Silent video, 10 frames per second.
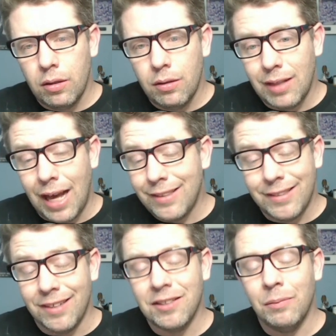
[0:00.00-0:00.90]
size
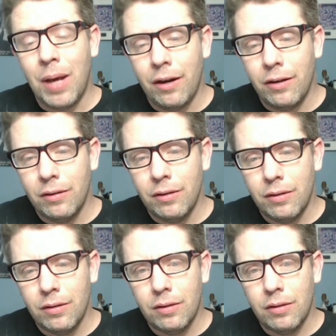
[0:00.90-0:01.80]
doesn't matter.
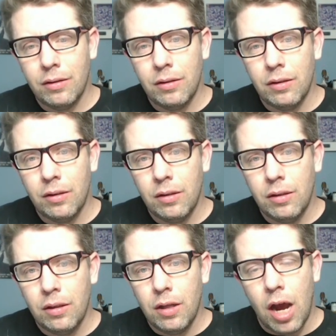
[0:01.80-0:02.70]

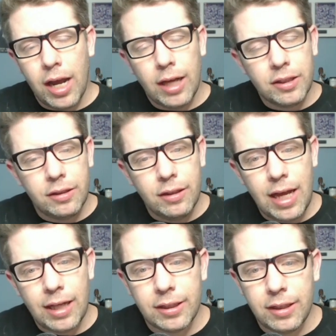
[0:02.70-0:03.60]
All right, guys,
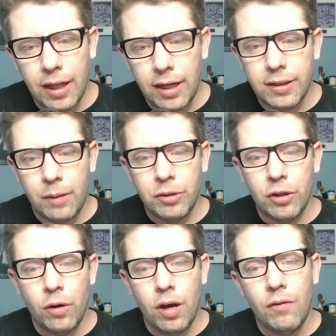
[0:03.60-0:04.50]
that's the latest
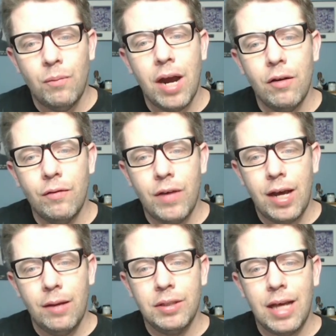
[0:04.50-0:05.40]
episode of Pirate
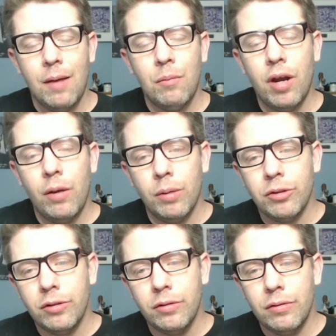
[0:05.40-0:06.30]
Vibes. I'm Brian
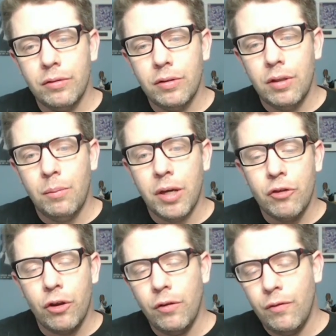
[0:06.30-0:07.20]
Webster. Make
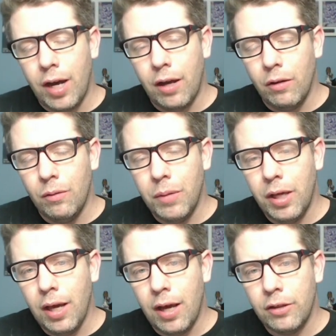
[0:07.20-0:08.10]
sure you follow
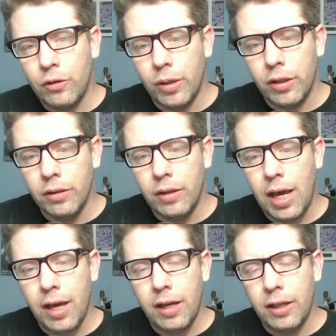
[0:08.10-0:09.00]
me on Twitter
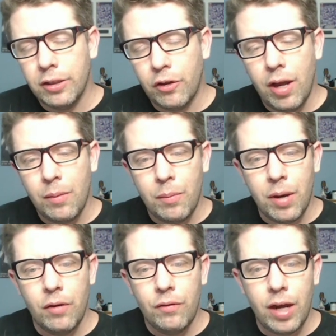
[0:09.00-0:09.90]
and Instagram at
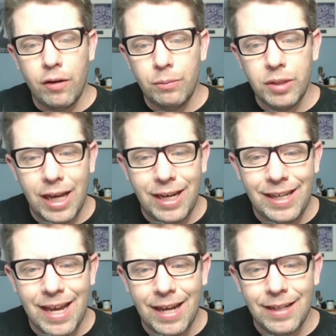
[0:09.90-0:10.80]
Pirate Vibes
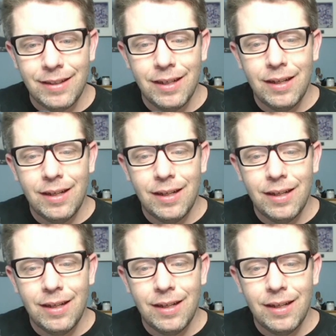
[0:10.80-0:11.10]
89.